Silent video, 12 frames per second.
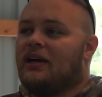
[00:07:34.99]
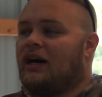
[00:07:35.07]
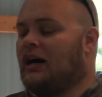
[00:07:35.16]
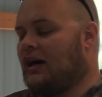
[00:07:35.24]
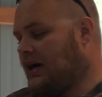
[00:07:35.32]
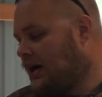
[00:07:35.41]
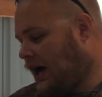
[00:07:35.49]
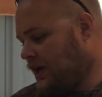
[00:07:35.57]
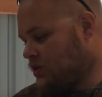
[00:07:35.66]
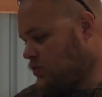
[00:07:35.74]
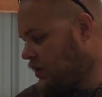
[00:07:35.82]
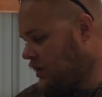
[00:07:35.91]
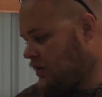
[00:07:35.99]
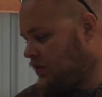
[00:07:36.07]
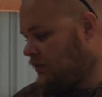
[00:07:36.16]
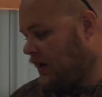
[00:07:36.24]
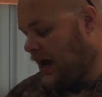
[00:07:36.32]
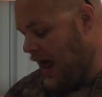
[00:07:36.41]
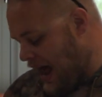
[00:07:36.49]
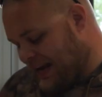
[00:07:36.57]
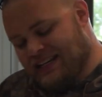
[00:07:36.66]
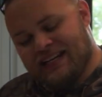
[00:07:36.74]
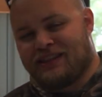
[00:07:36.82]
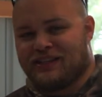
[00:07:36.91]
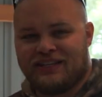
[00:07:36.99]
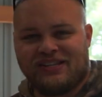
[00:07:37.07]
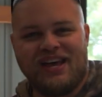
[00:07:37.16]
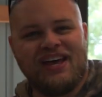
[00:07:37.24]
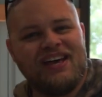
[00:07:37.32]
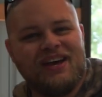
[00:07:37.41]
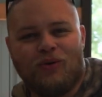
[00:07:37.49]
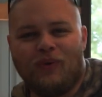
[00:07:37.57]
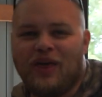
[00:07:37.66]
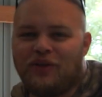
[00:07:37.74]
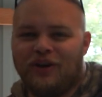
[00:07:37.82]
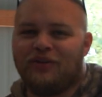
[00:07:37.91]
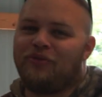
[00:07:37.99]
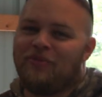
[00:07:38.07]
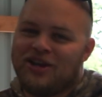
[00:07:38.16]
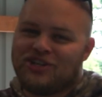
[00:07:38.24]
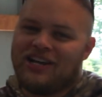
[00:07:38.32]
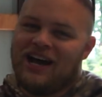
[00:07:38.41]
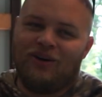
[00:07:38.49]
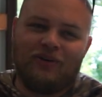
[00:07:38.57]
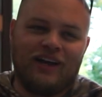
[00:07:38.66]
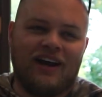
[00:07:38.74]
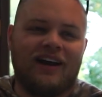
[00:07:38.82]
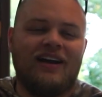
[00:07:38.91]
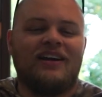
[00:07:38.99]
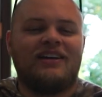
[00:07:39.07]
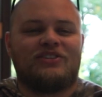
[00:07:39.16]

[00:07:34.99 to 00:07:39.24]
I had to get this weather information out there,